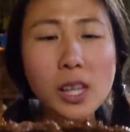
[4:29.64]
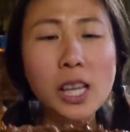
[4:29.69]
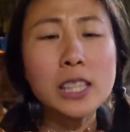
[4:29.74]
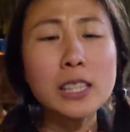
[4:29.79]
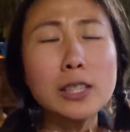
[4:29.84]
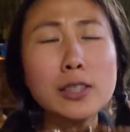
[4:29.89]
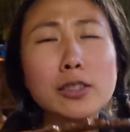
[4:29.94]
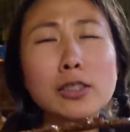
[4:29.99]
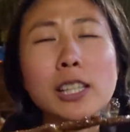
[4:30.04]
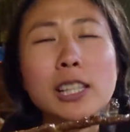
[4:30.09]
A
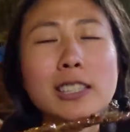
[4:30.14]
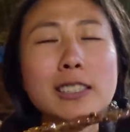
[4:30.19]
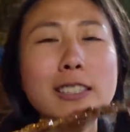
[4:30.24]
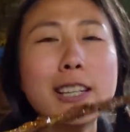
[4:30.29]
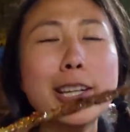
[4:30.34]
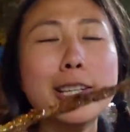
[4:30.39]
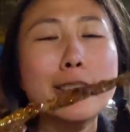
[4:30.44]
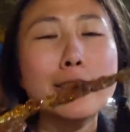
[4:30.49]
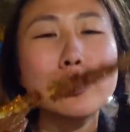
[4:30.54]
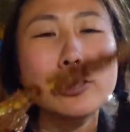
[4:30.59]
little
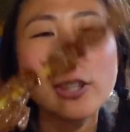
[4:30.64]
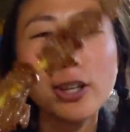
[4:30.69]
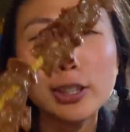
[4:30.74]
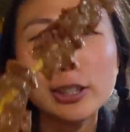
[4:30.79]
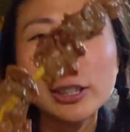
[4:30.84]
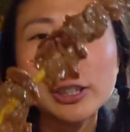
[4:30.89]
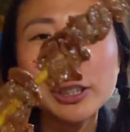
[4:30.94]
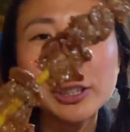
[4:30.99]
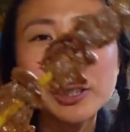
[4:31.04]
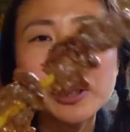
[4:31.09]
less than a
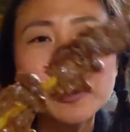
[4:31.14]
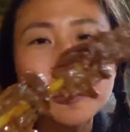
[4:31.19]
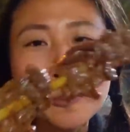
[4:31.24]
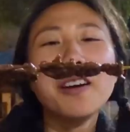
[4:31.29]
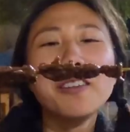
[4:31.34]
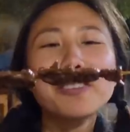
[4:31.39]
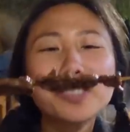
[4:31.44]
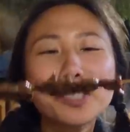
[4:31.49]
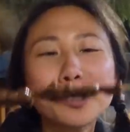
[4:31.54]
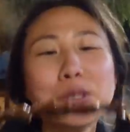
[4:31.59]
dollar
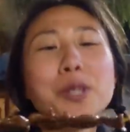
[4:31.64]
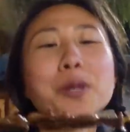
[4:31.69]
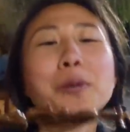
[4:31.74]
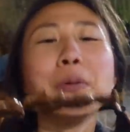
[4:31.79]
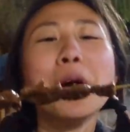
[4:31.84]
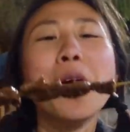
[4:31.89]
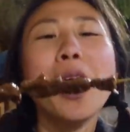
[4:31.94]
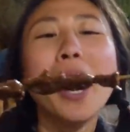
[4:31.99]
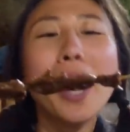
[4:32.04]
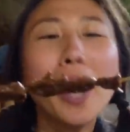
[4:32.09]
of
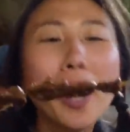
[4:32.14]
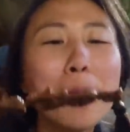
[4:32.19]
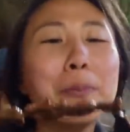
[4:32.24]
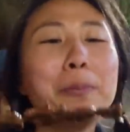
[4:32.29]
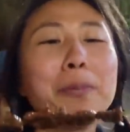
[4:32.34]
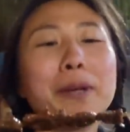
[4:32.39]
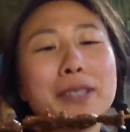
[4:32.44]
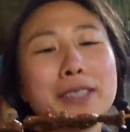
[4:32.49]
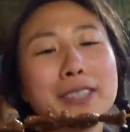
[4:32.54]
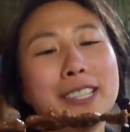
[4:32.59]
group
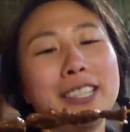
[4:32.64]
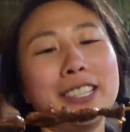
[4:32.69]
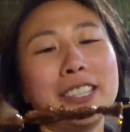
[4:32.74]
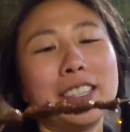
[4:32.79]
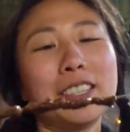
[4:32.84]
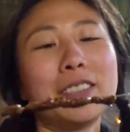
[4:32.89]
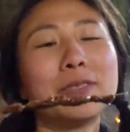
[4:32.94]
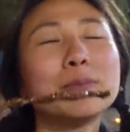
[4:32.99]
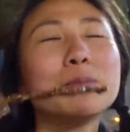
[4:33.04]
alpaca.